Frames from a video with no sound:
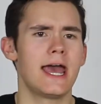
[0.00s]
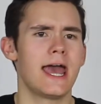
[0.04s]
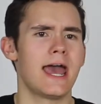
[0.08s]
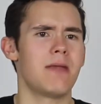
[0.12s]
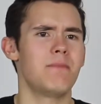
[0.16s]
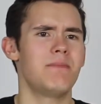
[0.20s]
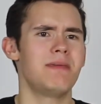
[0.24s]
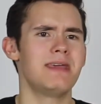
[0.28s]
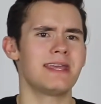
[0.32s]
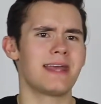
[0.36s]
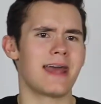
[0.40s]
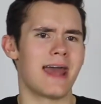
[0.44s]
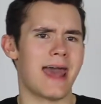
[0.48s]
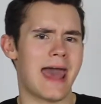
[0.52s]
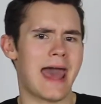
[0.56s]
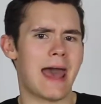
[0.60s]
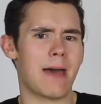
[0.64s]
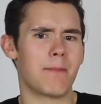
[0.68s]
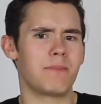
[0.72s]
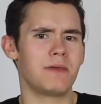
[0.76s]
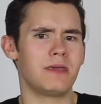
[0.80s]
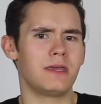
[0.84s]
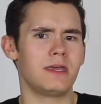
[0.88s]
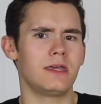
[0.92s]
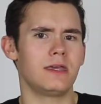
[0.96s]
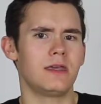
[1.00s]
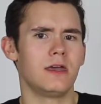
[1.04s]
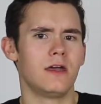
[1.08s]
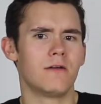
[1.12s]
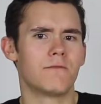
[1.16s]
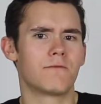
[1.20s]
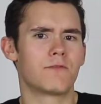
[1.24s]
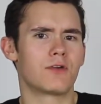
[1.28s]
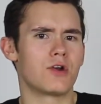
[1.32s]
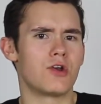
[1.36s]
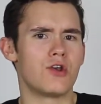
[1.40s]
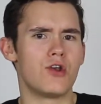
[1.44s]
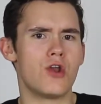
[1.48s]
and being happy
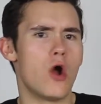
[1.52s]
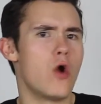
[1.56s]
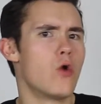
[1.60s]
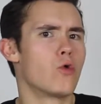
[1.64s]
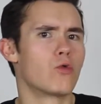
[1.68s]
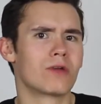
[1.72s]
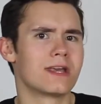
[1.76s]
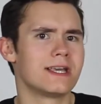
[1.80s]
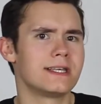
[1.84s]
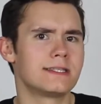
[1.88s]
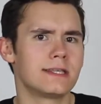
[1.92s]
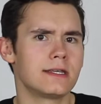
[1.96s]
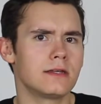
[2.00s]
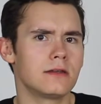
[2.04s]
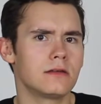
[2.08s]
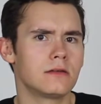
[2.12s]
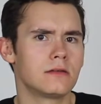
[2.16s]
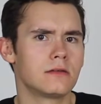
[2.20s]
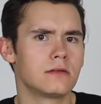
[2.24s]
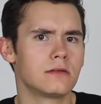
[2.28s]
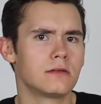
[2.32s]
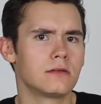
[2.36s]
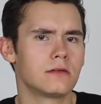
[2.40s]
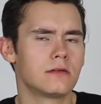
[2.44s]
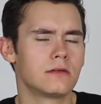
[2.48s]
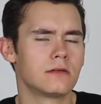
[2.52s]
for no reason.